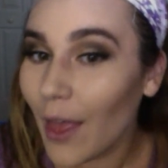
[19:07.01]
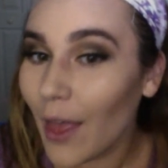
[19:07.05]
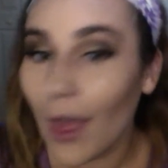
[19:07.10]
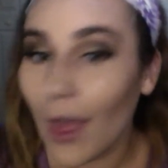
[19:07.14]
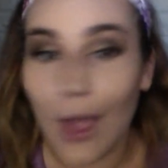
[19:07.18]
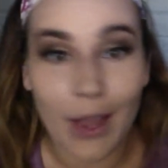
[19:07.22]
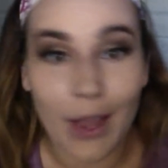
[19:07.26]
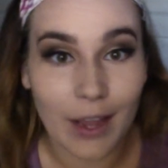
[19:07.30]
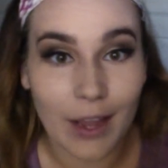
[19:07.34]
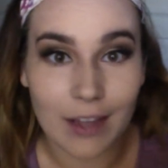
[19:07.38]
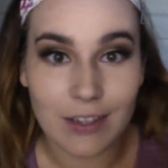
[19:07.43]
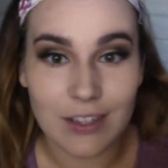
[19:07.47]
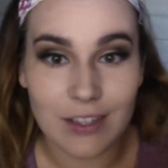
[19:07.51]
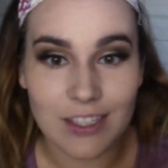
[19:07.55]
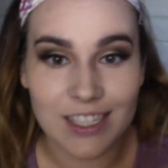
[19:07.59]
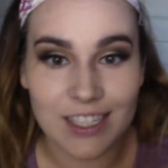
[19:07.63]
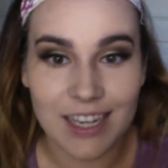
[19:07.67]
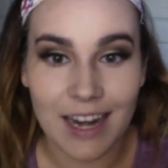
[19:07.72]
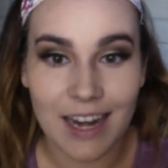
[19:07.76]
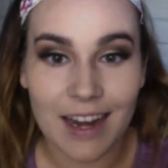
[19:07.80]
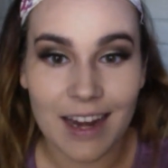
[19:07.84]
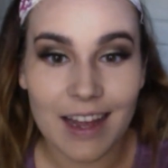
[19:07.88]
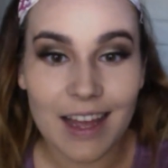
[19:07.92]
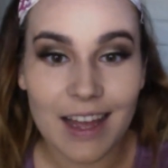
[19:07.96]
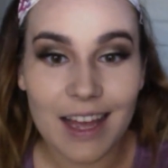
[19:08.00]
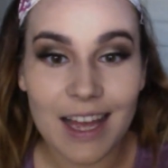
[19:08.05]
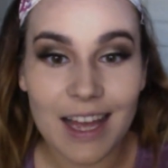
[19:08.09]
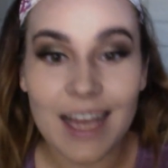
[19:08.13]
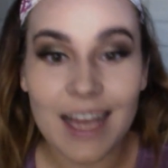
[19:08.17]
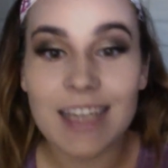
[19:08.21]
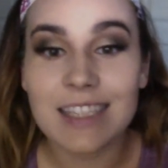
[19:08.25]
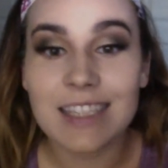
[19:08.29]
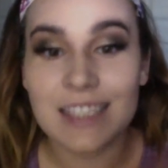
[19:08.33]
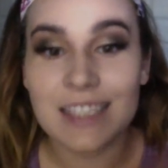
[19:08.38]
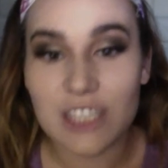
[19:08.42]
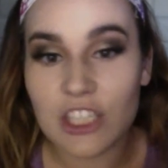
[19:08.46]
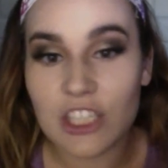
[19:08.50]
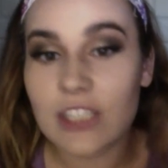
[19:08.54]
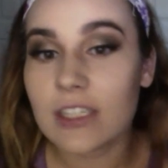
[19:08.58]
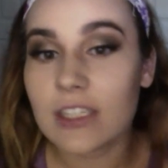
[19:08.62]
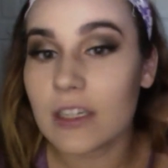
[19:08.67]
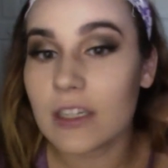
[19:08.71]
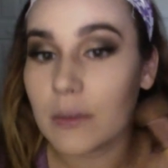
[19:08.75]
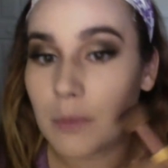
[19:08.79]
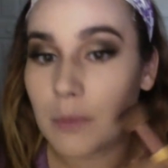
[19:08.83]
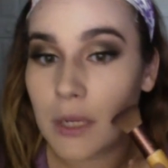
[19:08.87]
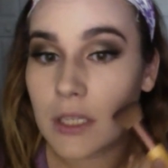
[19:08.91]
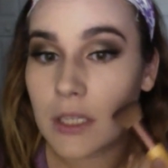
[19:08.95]
can't talk today. It's just an
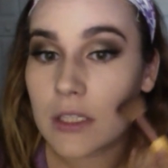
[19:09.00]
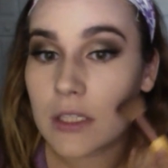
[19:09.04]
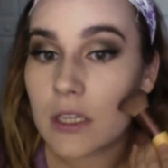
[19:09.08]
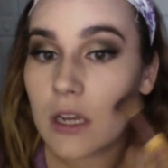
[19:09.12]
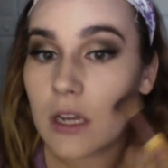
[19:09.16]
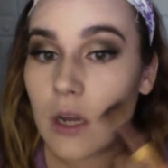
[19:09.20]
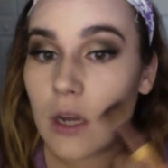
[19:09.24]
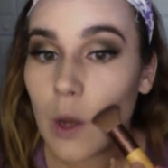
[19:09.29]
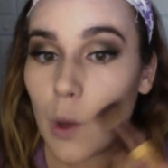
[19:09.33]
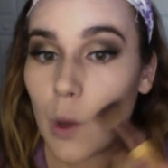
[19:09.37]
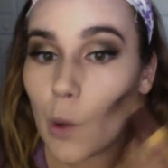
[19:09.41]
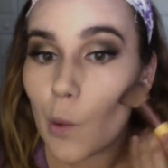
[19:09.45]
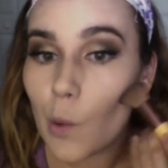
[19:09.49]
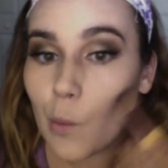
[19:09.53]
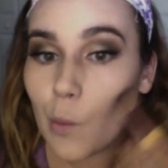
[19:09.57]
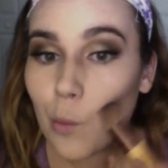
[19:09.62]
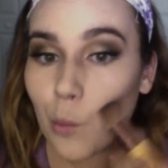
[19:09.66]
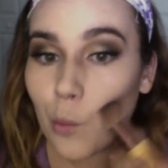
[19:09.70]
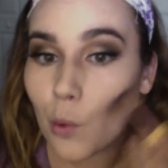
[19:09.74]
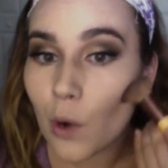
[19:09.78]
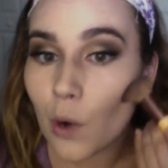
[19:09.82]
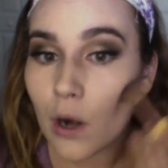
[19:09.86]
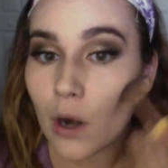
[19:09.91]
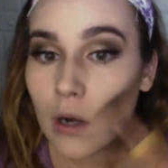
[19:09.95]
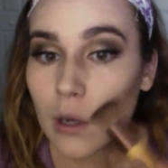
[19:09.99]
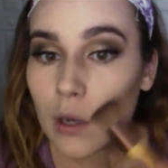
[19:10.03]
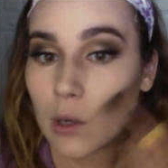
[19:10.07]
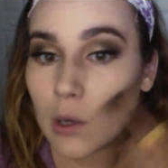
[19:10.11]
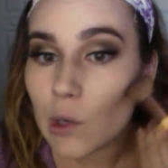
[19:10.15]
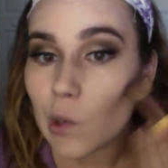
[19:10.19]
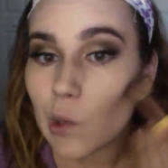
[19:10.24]
amazing product.